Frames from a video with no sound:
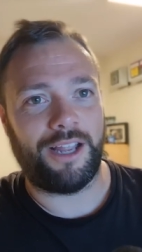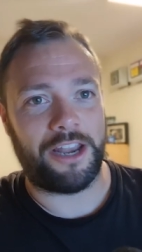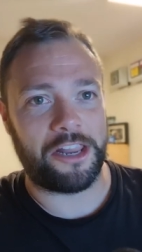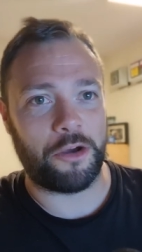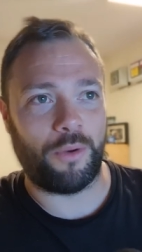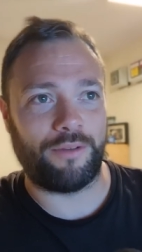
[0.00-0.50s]
a
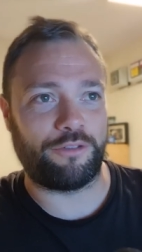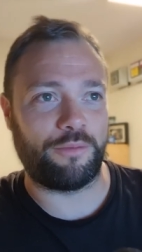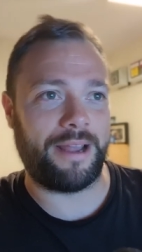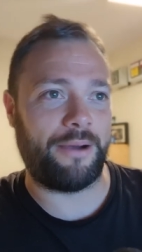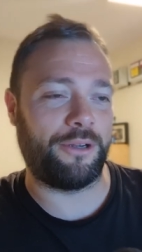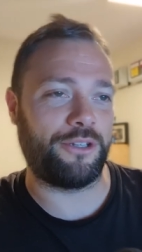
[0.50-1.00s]
little one from
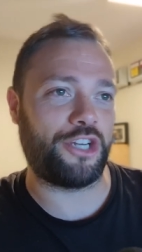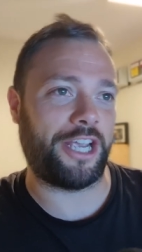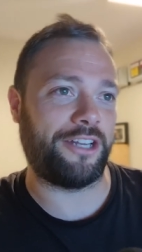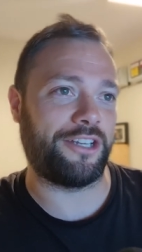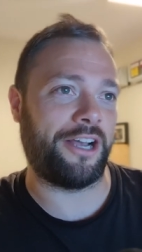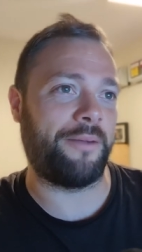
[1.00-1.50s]
now on,
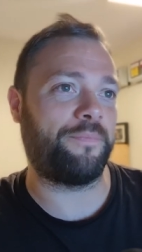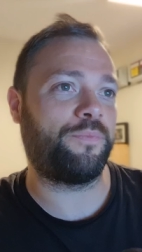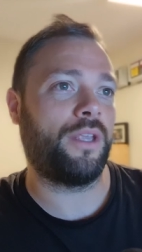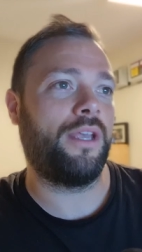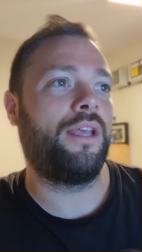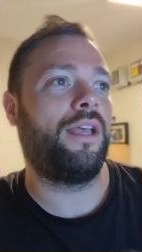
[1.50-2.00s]
change it up.
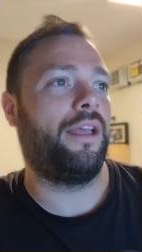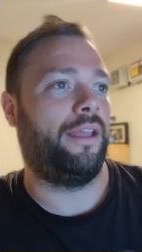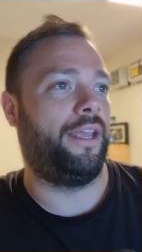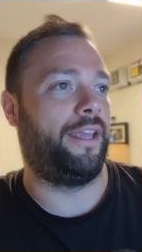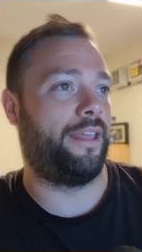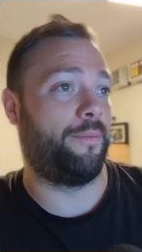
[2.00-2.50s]

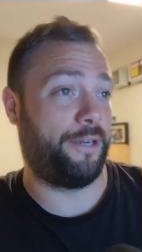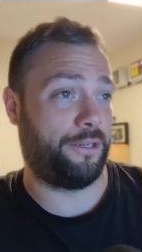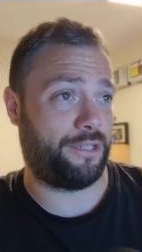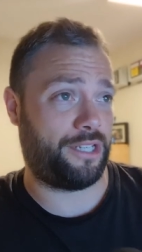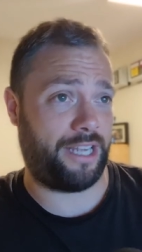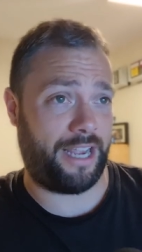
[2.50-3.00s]
He then went
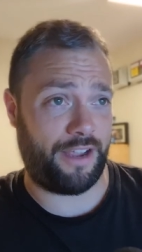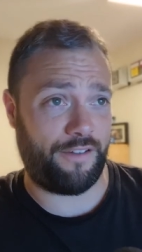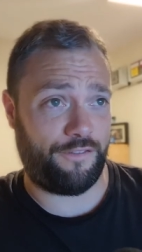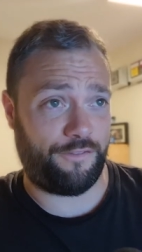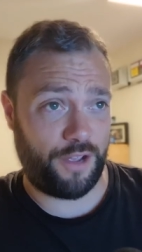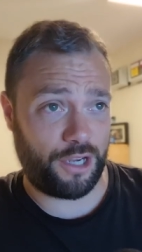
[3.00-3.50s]
on to say,
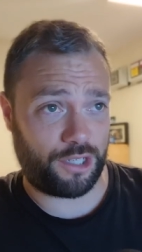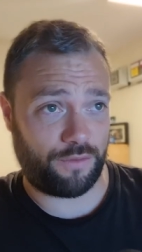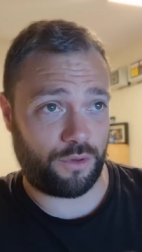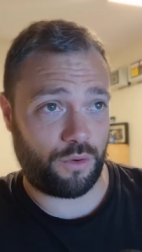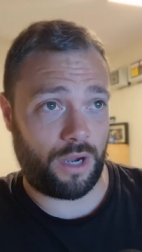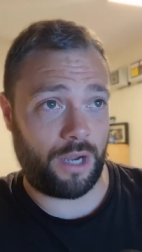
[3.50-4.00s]
First of
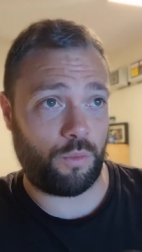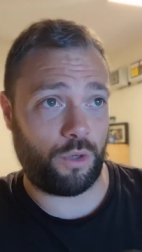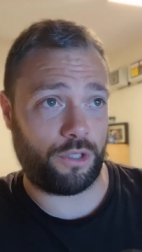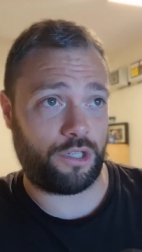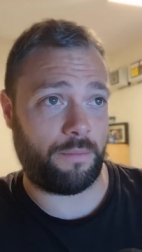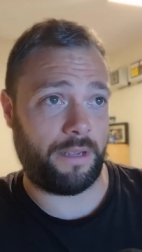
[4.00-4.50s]
all, I
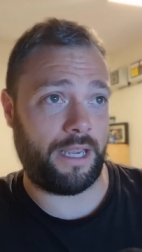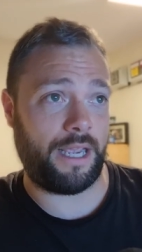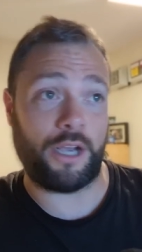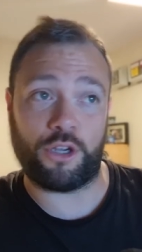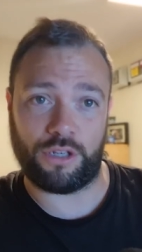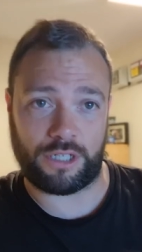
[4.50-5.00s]
want to be
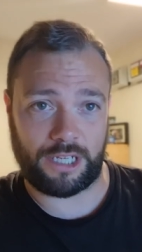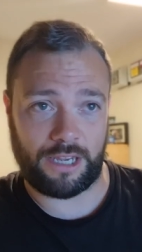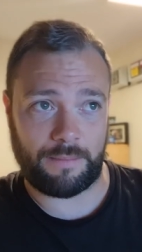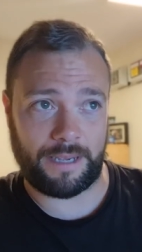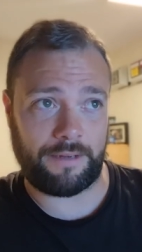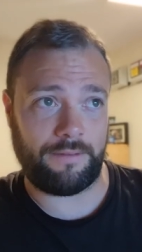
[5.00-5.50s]
a good
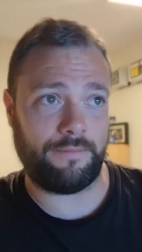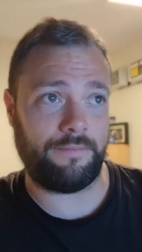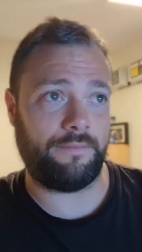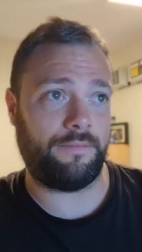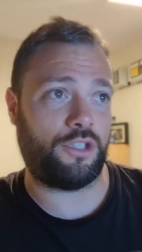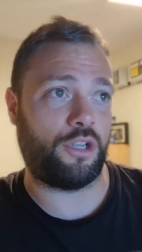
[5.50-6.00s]
teammate,
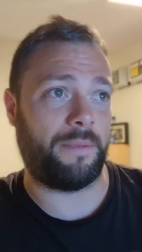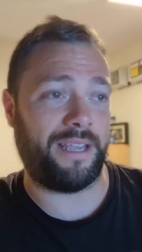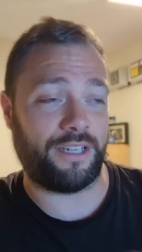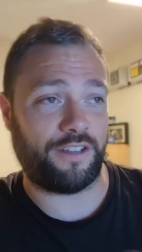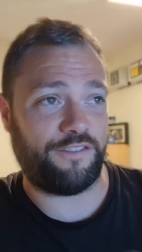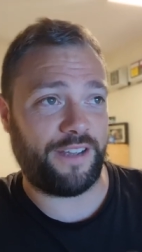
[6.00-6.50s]
to be
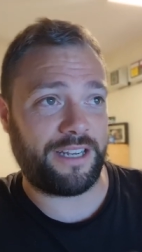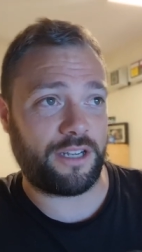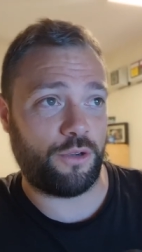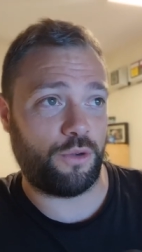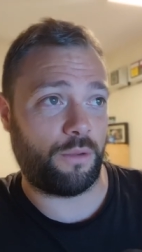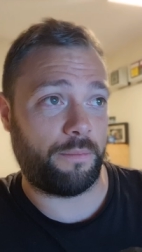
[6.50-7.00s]
a defender
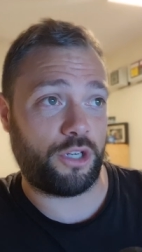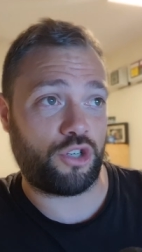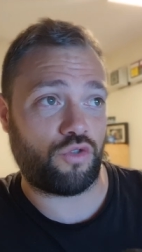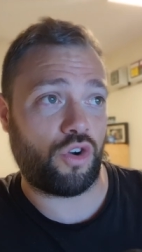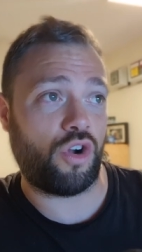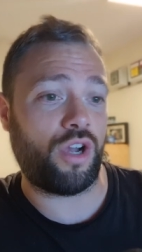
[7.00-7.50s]
who can be
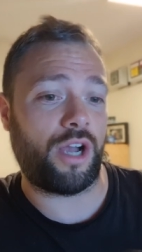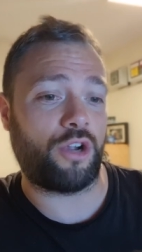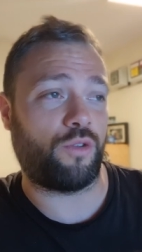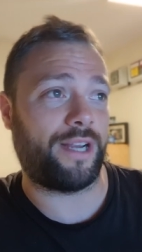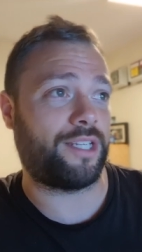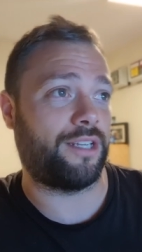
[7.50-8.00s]
strong,
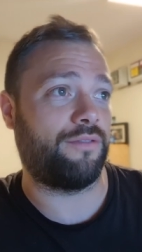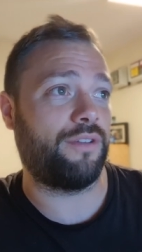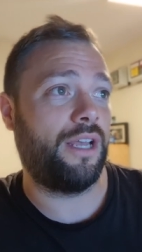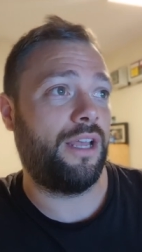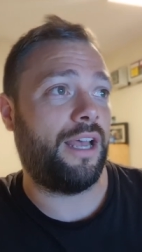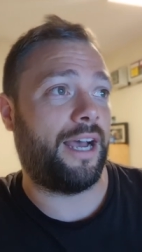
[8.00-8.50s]
aggressive,
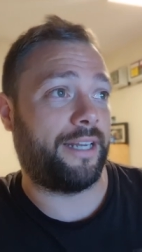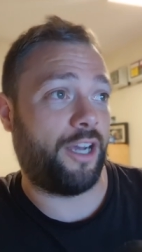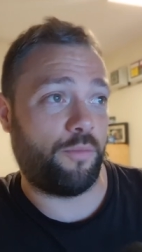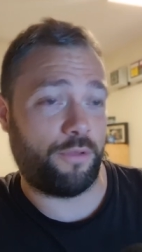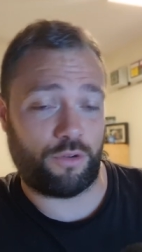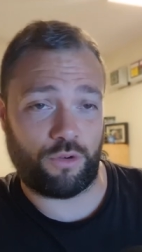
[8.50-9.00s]
and
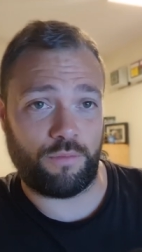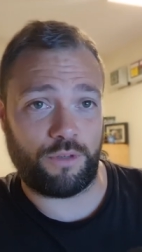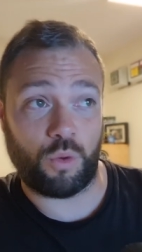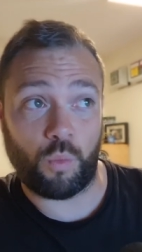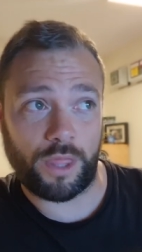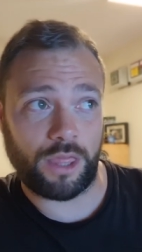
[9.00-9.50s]
help the group
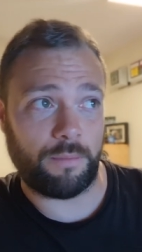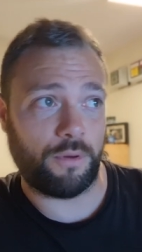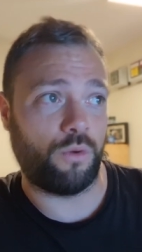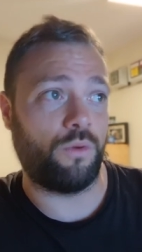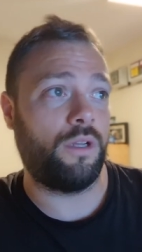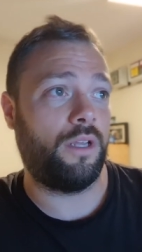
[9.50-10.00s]
to win the
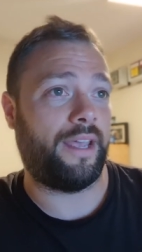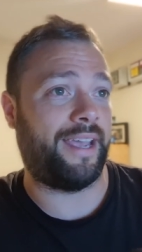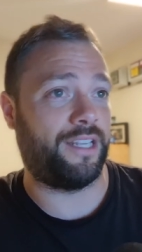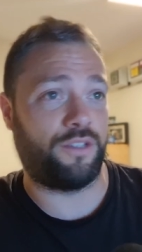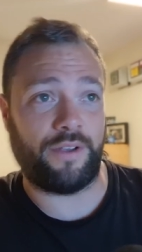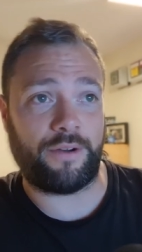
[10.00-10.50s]
ball. It
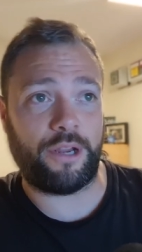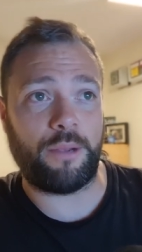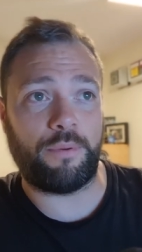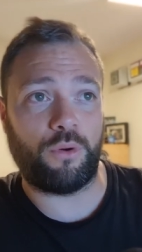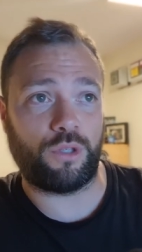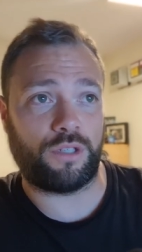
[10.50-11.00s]
is very
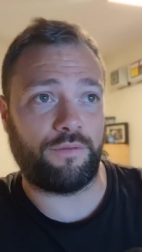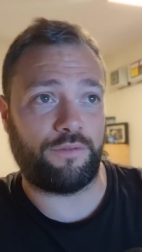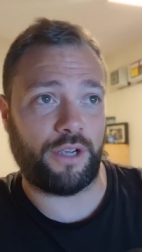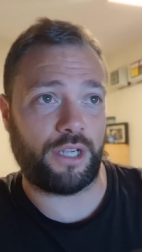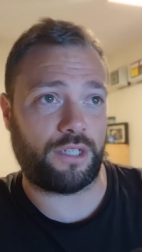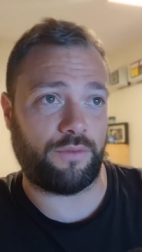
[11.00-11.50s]
important,
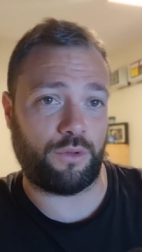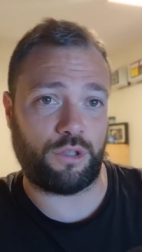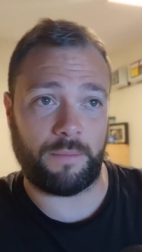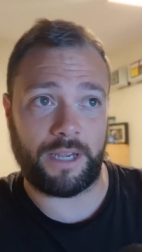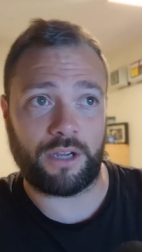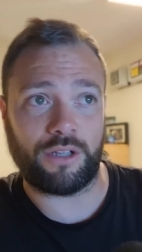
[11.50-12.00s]
first of all, to
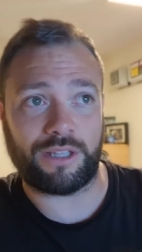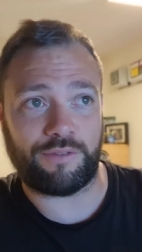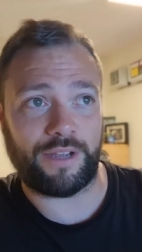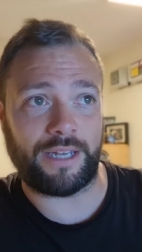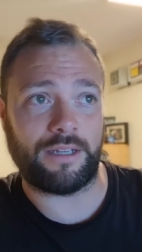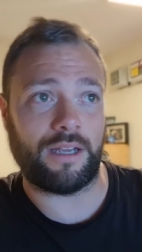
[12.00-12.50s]
be a good
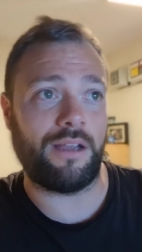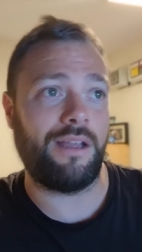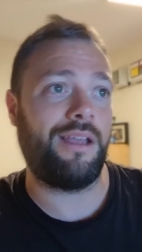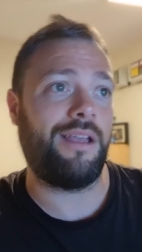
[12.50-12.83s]
defender.